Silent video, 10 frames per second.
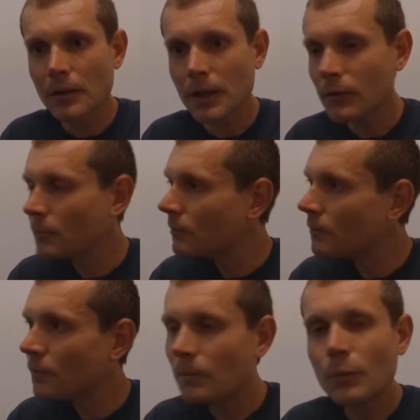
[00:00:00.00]
even
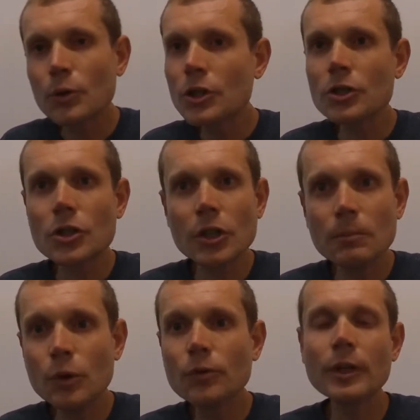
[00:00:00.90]
potentially
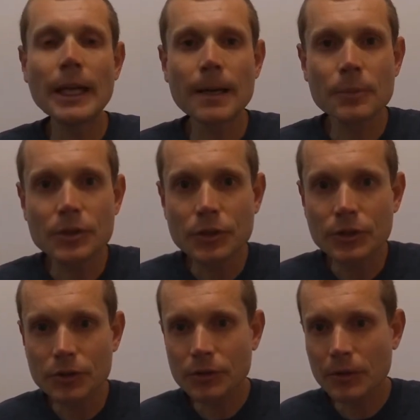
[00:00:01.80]
moving
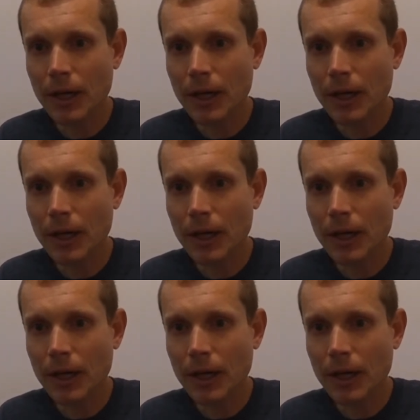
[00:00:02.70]
campuses.